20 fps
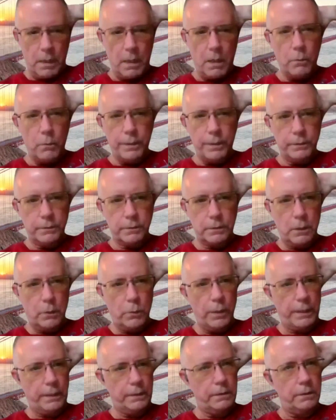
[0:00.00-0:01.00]
always
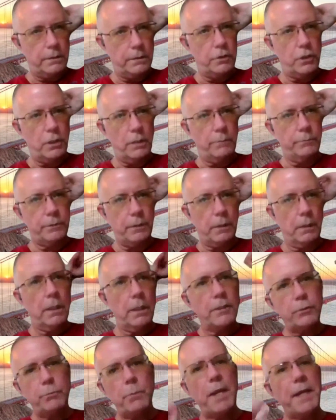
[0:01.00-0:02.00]
quick to jump to
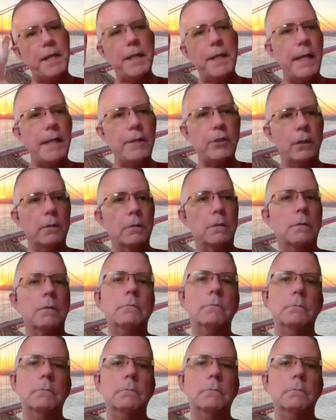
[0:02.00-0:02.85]
let's make an agent.